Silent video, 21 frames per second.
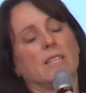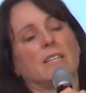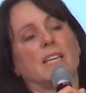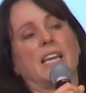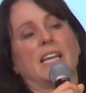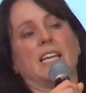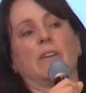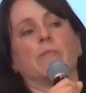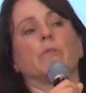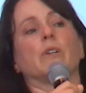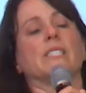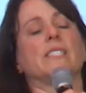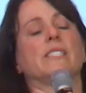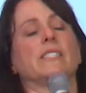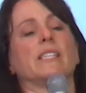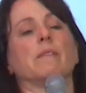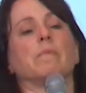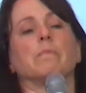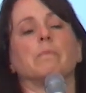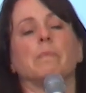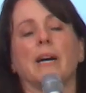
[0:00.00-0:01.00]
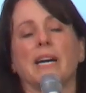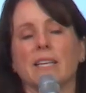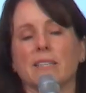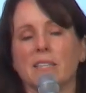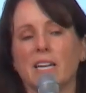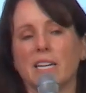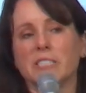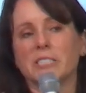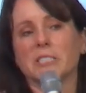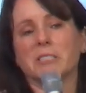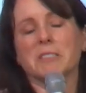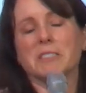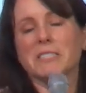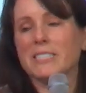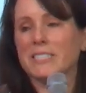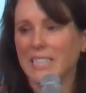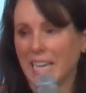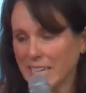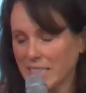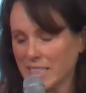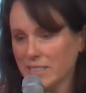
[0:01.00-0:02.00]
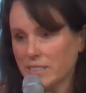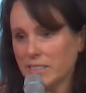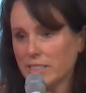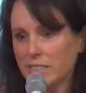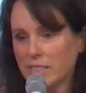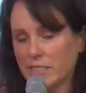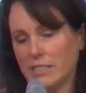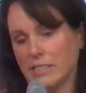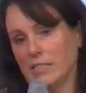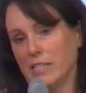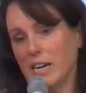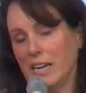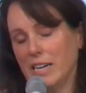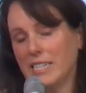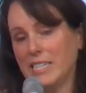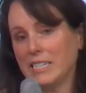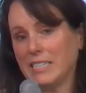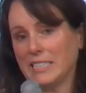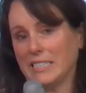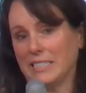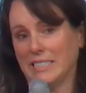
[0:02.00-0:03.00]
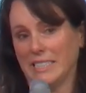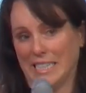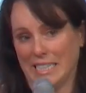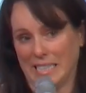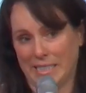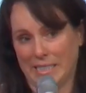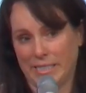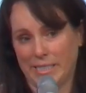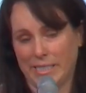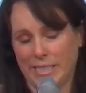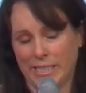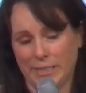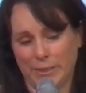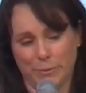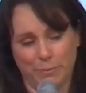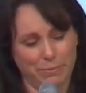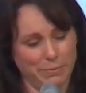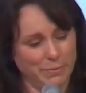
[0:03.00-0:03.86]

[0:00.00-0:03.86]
And it was that biological sex does not exist.